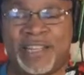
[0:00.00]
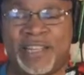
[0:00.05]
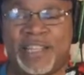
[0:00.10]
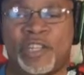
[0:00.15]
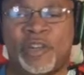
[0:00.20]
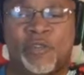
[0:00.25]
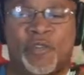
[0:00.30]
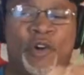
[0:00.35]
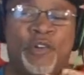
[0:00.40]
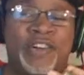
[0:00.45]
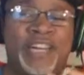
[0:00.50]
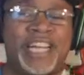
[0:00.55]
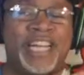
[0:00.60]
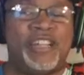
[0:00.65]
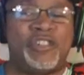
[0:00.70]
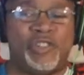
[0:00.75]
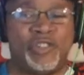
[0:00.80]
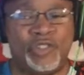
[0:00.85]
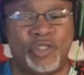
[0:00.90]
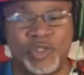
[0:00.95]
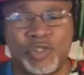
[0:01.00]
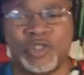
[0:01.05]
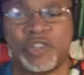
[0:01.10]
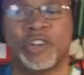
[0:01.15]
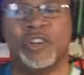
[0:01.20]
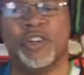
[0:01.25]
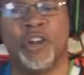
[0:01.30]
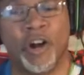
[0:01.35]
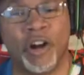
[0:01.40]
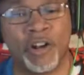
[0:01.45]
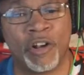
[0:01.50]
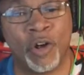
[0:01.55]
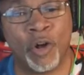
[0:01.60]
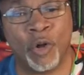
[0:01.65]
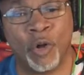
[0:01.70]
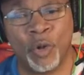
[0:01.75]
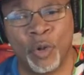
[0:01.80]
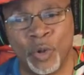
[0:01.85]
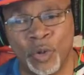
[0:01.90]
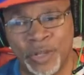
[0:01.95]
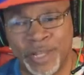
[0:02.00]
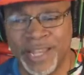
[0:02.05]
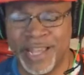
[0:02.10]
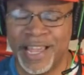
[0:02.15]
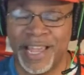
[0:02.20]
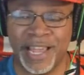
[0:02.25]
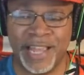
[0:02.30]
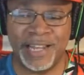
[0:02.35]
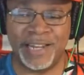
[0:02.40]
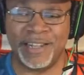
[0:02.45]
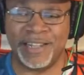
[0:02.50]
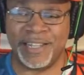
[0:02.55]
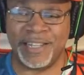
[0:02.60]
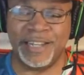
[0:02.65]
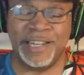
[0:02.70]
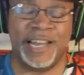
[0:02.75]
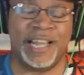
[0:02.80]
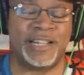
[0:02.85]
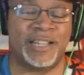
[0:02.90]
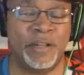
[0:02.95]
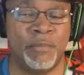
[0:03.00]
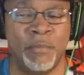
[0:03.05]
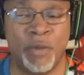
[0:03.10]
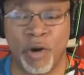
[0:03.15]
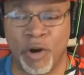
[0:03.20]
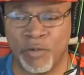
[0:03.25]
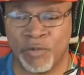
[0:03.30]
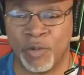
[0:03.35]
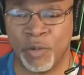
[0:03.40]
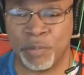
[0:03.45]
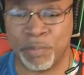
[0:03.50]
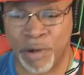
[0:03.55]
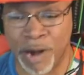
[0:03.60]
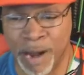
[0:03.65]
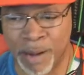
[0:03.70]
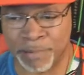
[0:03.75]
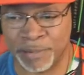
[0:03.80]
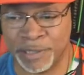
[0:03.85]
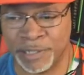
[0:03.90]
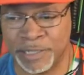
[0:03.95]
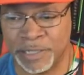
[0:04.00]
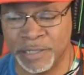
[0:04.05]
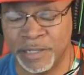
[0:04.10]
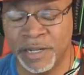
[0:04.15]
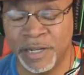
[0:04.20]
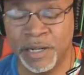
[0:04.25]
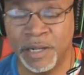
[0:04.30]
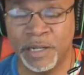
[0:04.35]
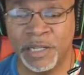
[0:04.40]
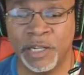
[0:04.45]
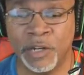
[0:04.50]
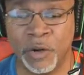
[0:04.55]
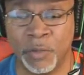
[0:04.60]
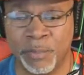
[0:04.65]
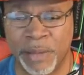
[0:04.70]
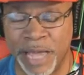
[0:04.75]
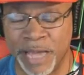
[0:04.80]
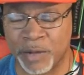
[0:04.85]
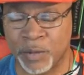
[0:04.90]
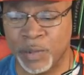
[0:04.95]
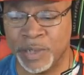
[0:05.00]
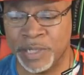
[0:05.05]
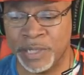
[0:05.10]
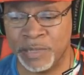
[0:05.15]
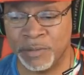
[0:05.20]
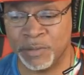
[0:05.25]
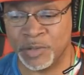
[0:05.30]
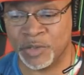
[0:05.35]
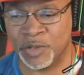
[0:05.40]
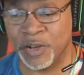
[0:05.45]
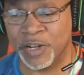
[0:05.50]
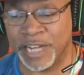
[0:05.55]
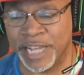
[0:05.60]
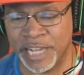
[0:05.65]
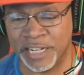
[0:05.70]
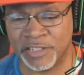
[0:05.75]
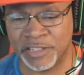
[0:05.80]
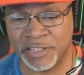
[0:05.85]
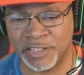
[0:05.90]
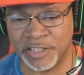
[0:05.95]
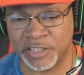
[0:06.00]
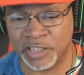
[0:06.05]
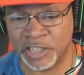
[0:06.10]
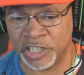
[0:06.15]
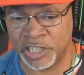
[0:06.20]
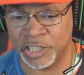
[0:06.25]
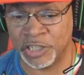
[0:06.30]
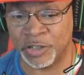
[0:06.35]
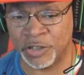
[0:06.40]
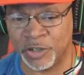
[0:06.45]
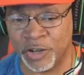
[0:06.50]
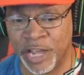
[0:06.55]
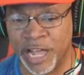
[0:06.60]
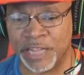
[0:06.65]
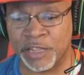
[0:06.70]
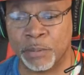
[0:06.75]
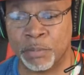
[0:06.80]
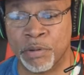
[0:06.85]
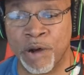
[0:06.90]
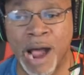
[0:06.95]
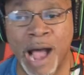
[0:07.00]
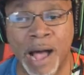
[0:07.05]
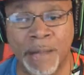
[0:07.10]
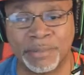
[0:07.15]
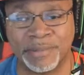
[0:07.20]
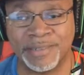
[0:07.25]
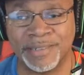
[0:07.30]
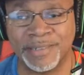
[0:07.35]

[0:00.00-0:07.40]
You've already introduced the Darkhold in a connected Marvel property, you know, back when it was on Agents of S.H.I.E.L.D. You got the props.